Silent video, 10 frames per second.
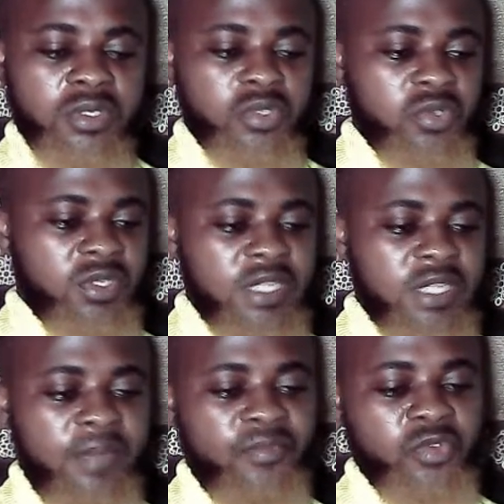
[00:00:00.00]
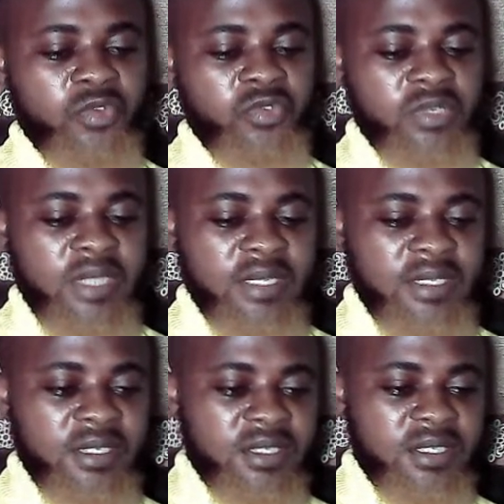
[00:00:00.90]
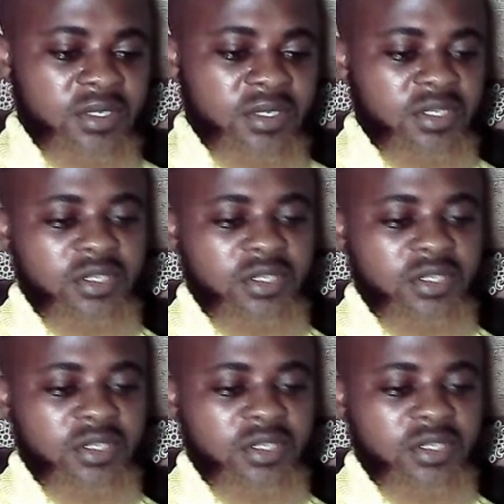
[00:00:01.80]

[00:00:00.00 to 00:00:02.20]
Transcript: So it's time for you to start editing.